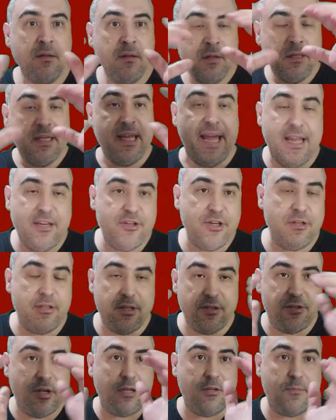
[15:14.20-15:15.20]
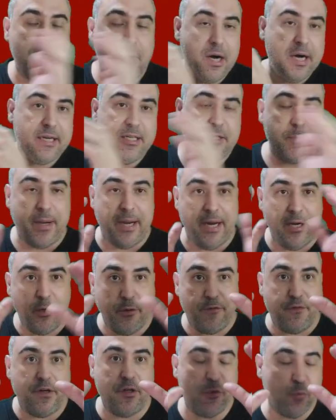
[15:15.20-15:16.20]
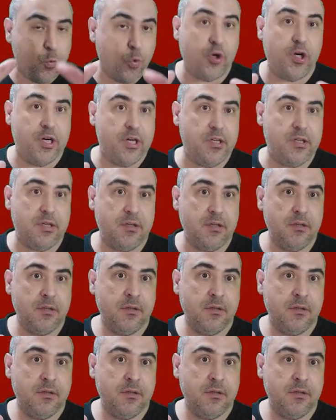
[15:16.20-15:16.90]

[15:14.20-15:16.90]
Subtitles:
the agent, is not marked by an overt word.